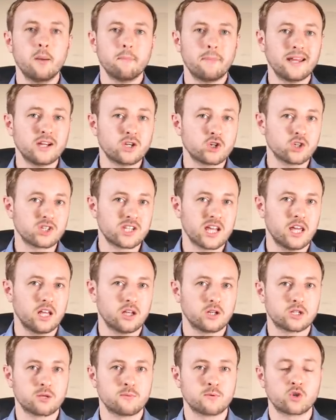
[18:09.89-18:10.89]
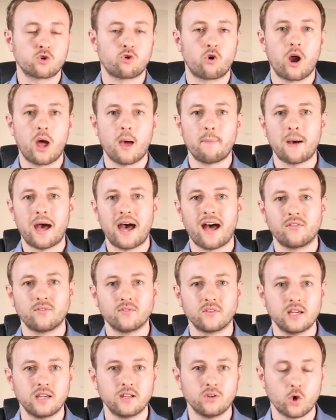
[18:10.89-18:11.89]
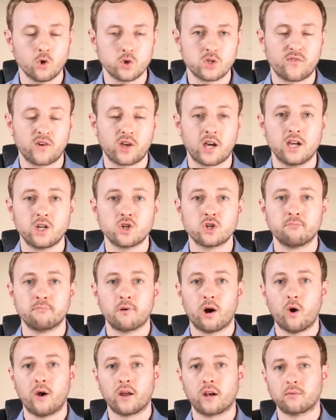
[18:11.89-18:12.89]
make sure to hit the subscribe and the notification bell.